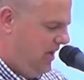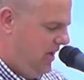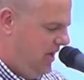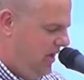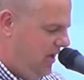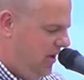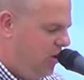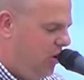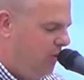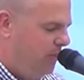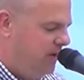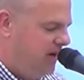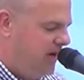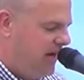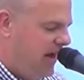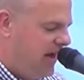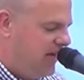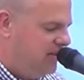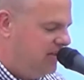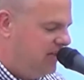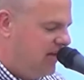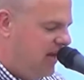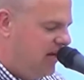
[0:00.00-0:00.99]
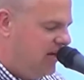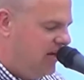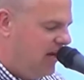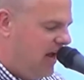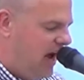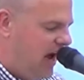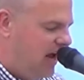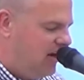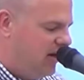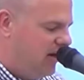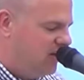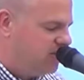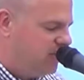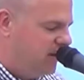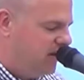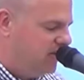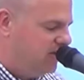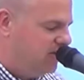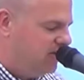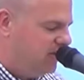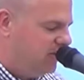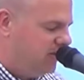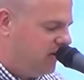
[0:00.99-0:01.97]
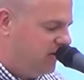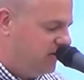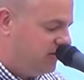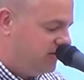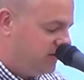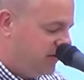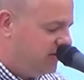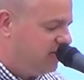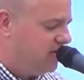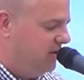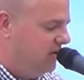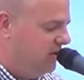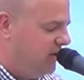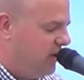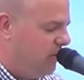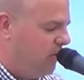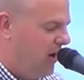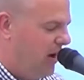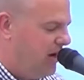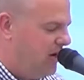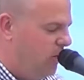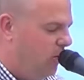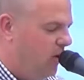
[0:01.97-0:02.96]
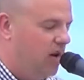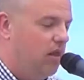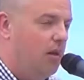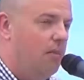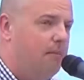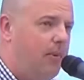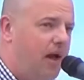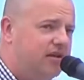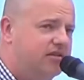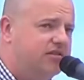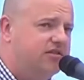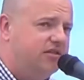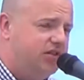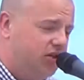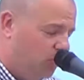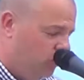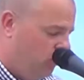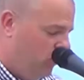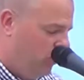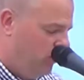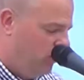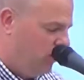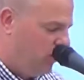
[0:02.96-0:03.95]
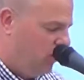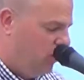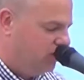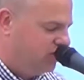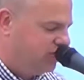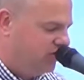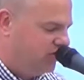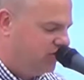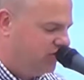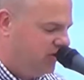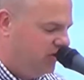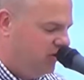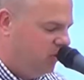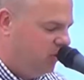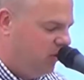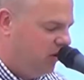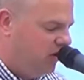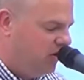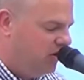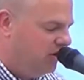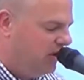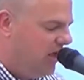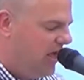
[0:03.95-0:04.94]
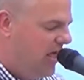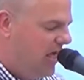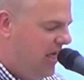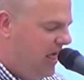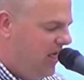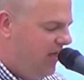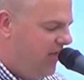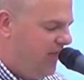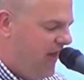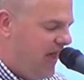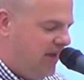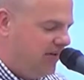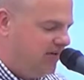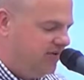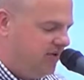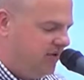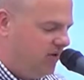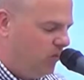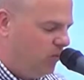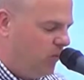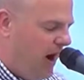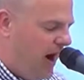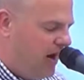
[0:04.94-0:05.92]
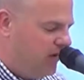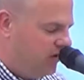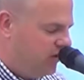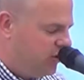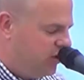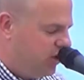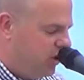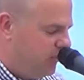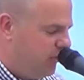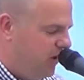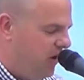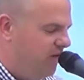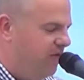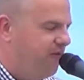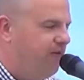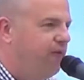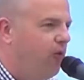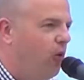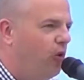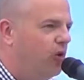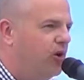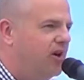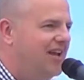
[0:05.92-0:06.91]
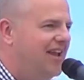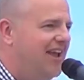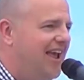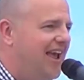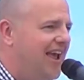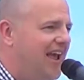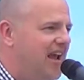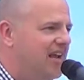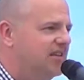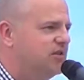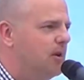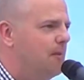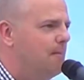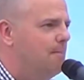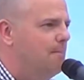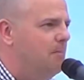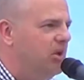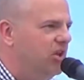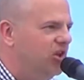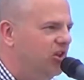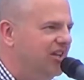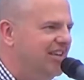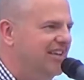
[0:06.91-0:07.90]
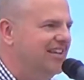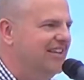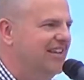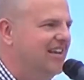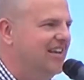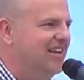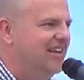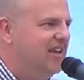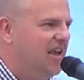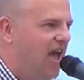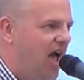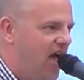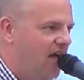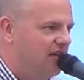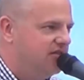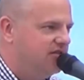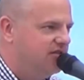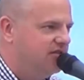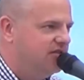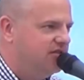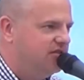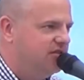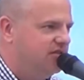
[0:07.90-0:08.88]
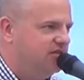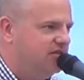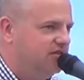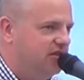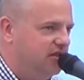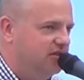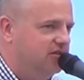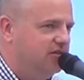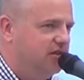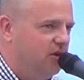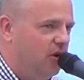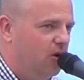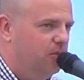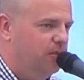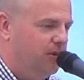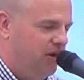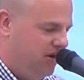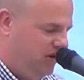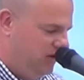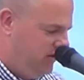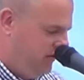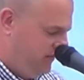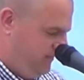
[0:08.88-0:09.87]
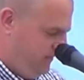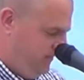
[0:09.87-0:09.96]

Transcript: It opened in 1989 and has been consistently rated one of the best steel roller coasters in the world, thanks to the ridership of 48 million guests since it opened.